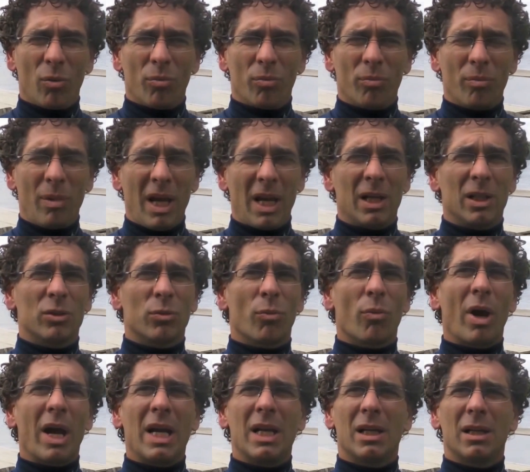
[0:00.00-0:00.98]
manage
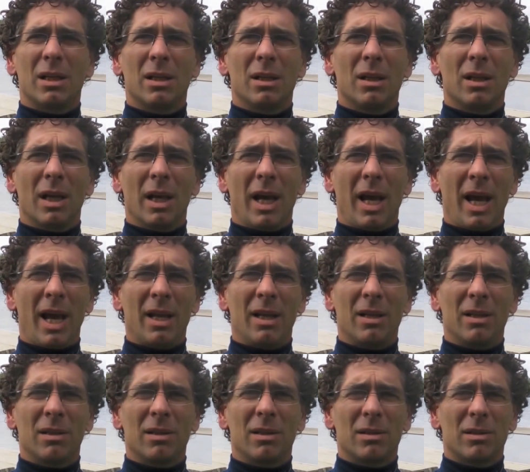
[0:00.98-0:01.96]
weight,
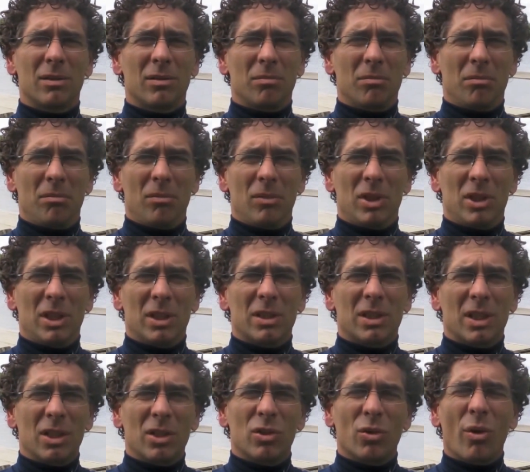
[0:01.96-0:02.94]
and
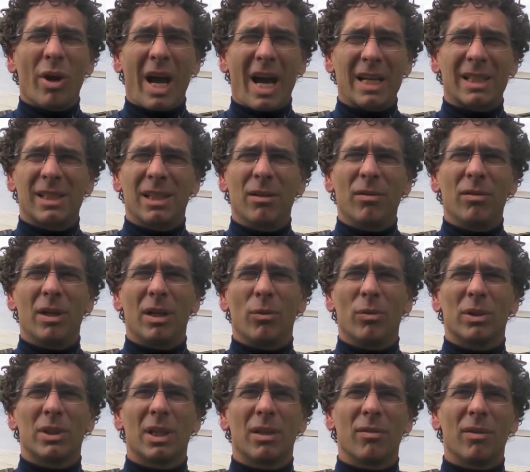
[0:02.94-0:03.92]
just enjoy activity,
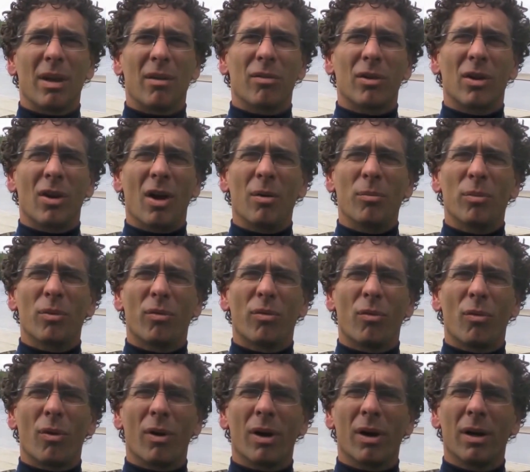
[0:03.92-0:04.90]
which they've never done
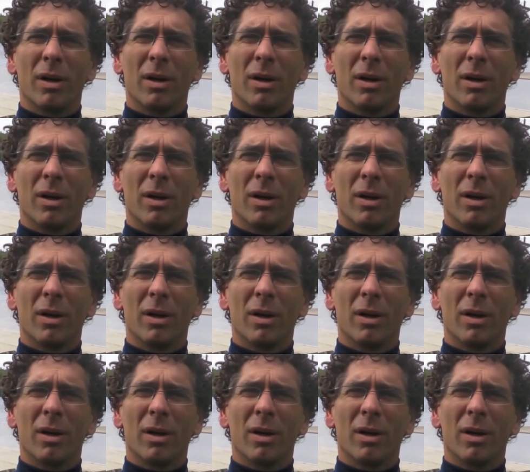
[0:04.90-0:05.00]
before.